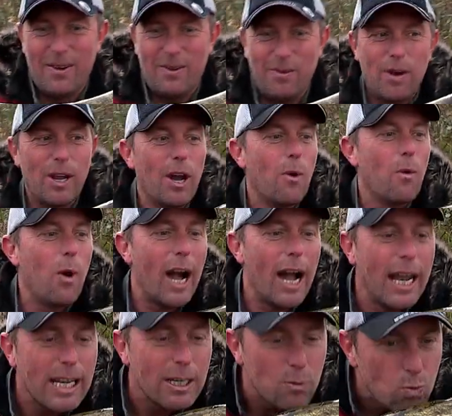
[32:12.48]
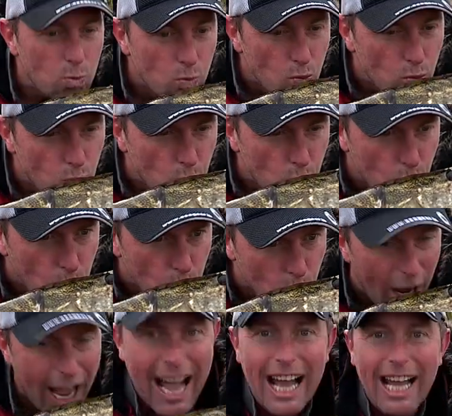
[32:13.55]
What a weight.
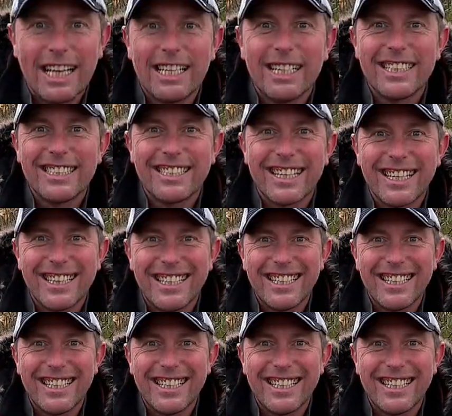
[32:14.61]
Mwah! To end